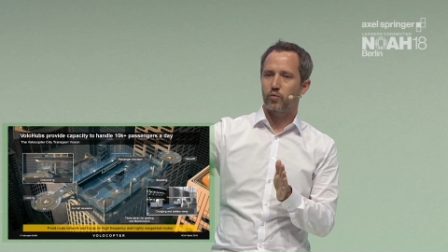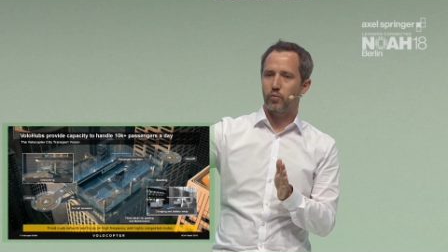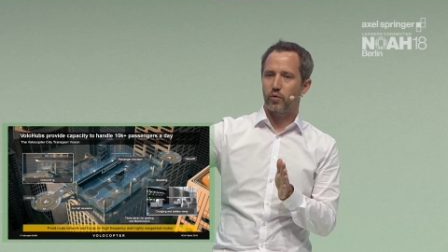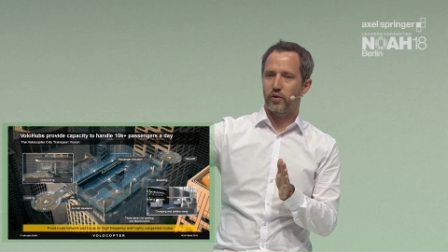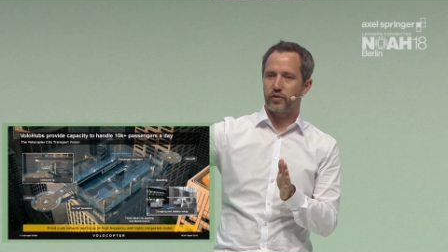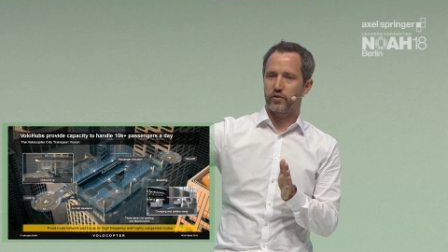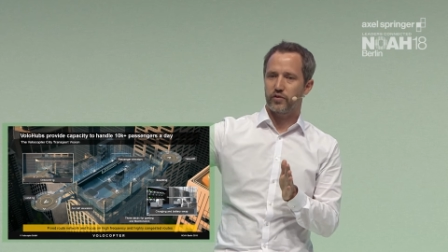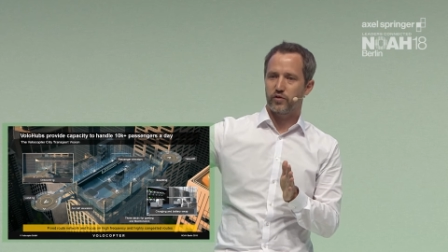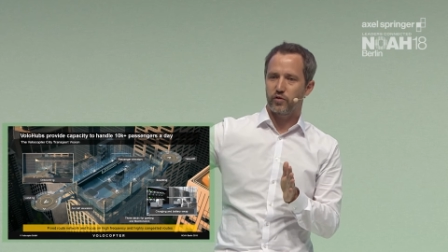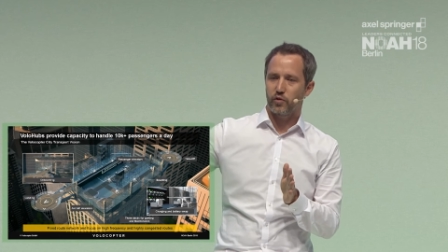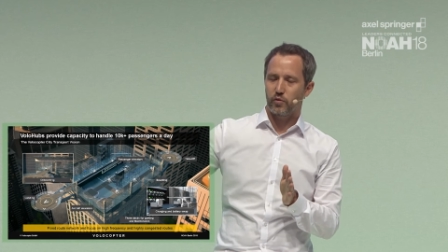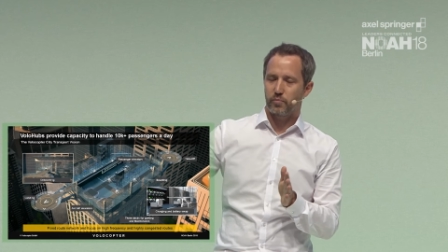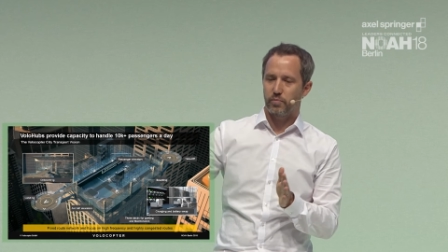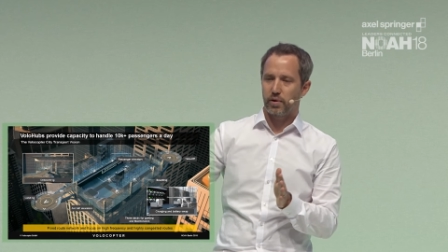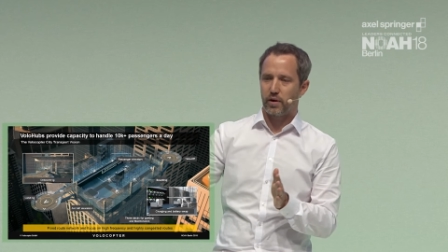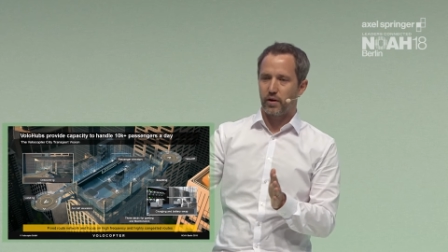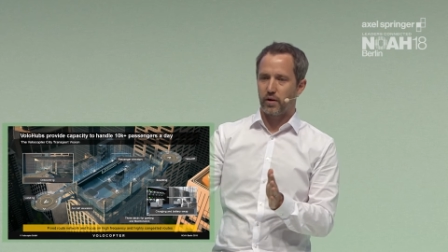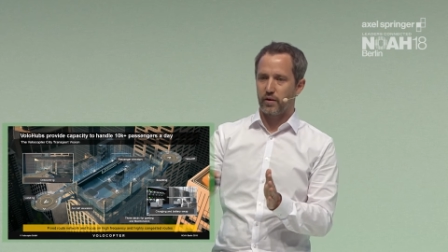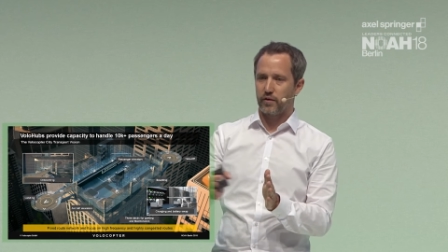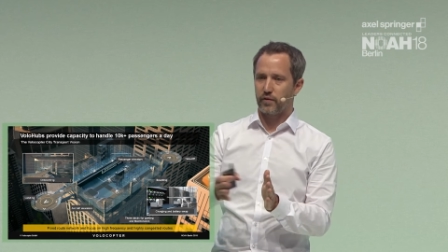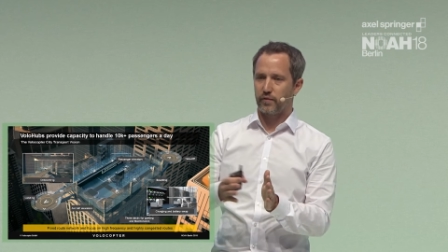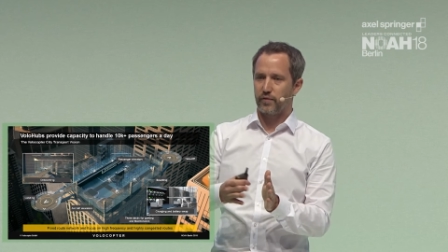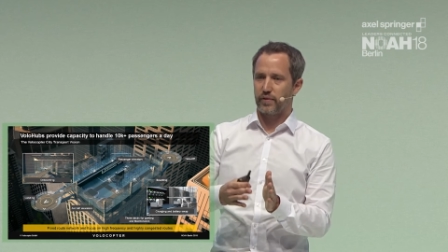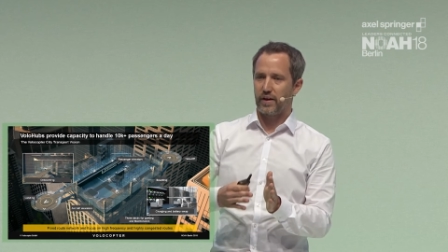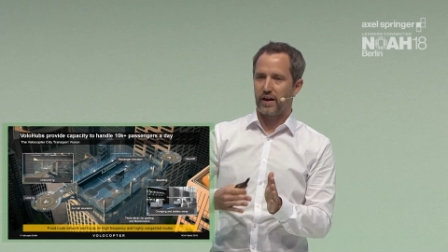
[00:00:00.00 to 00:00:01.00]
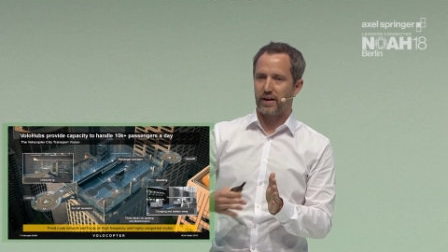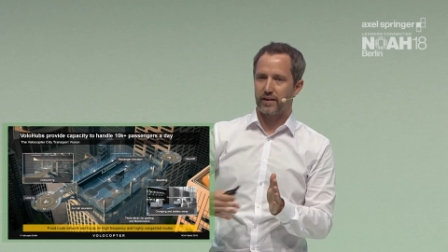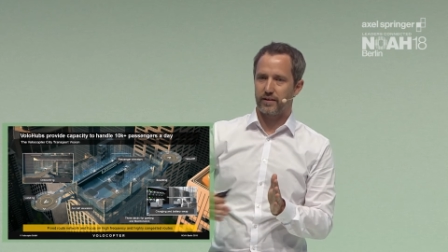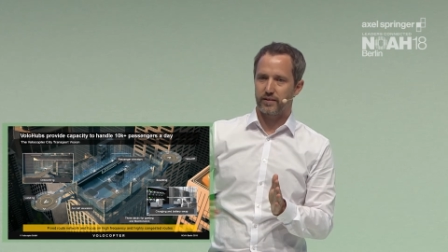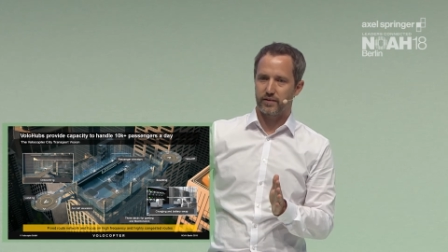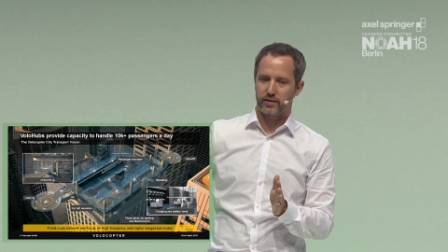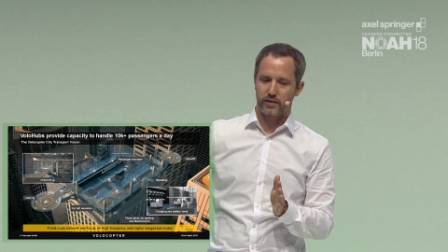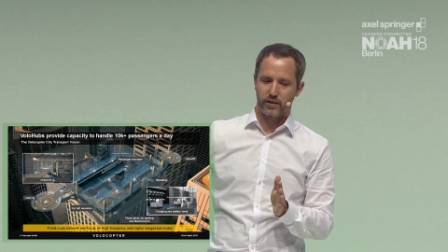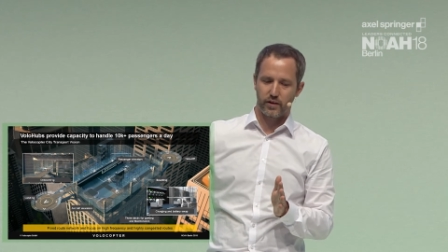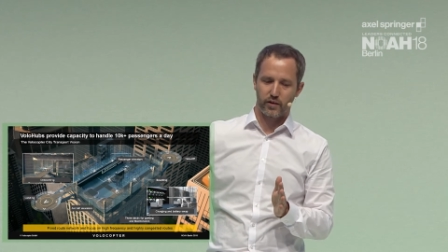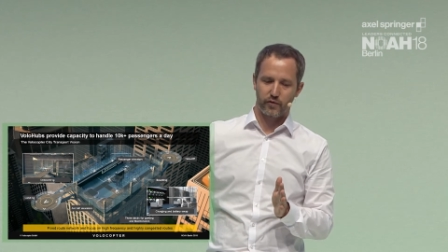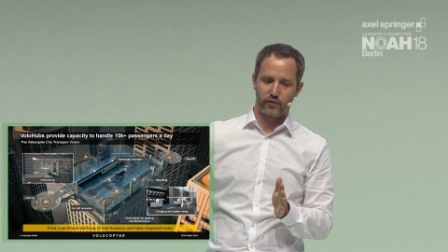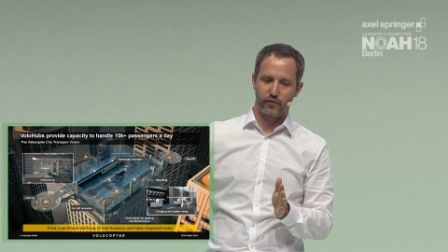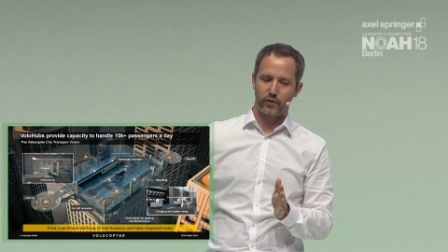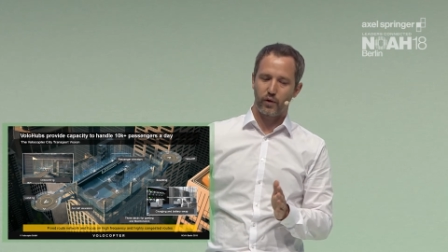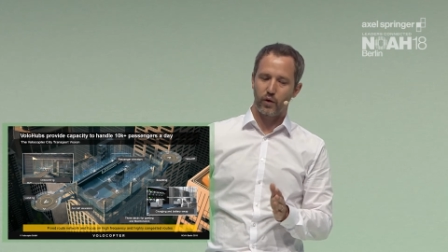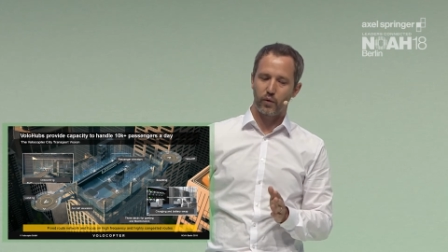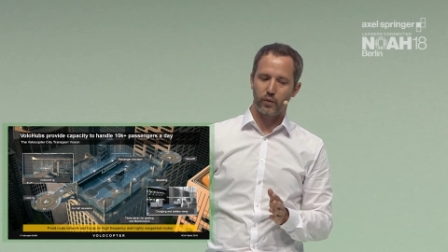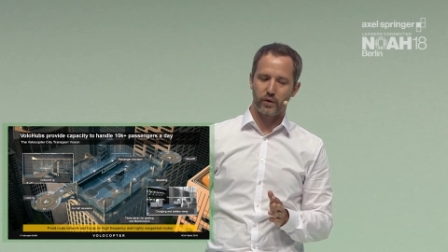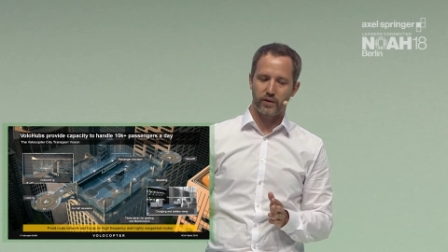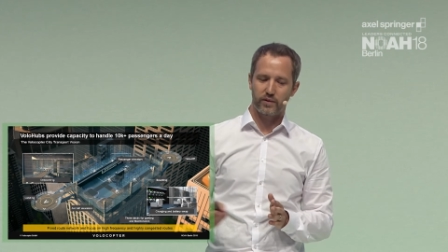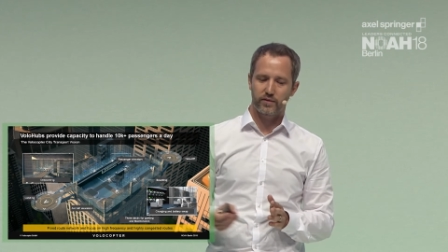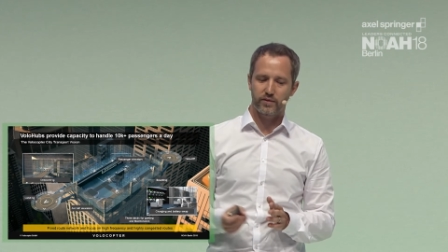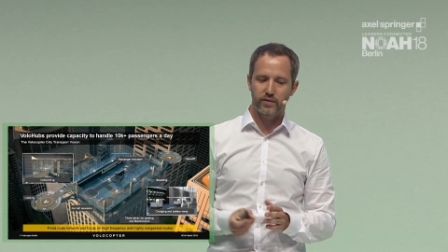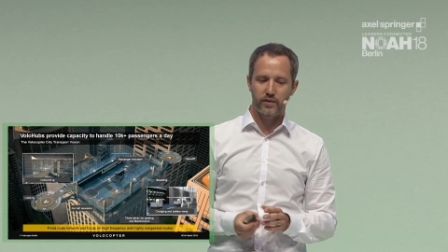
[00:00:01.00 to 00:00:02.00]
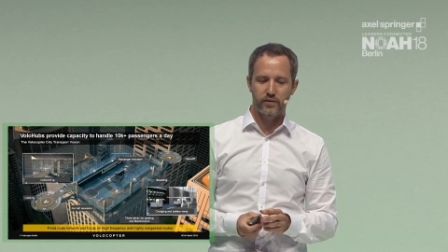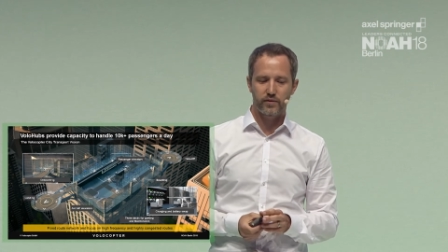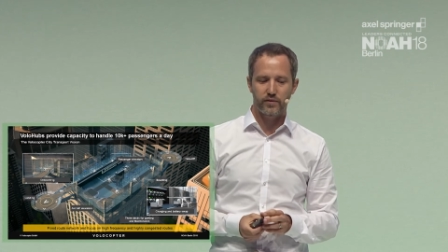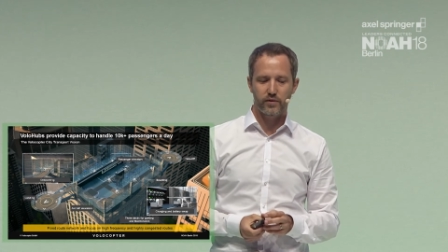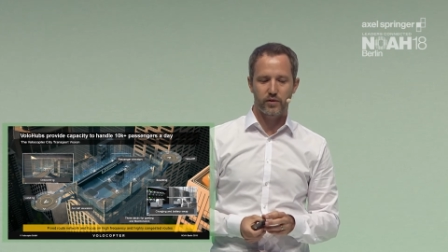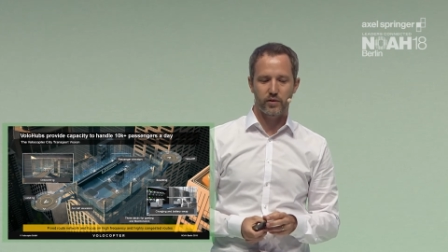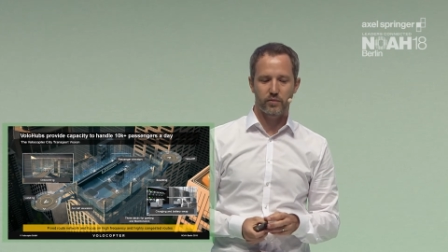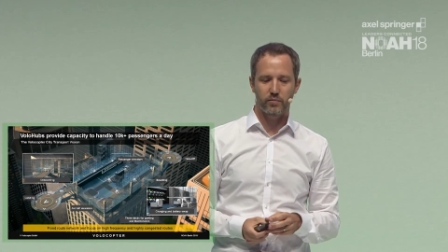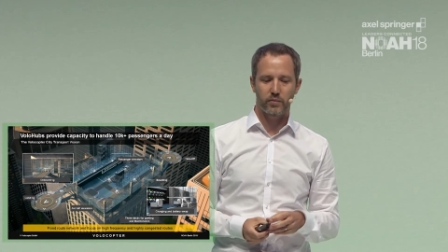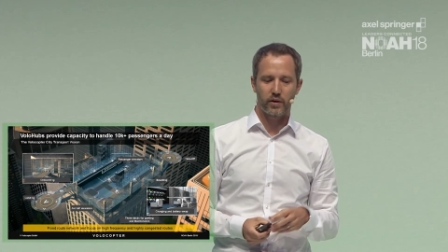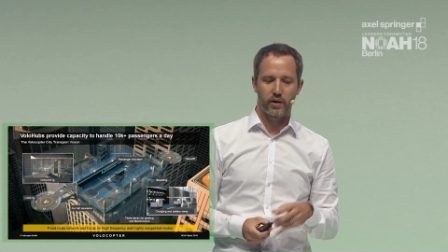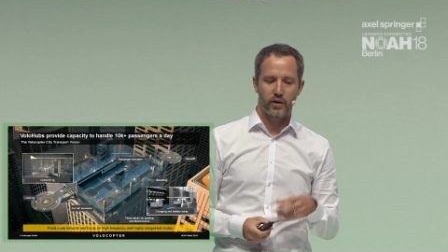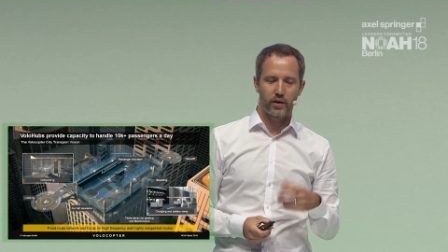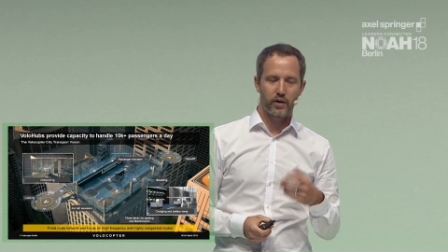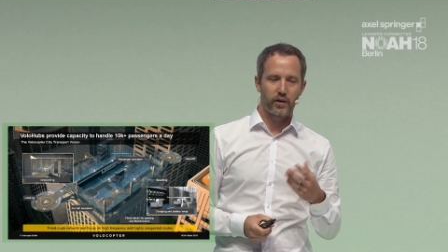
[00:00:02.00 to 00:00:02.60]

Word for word: once you're part of that uh, flowing system.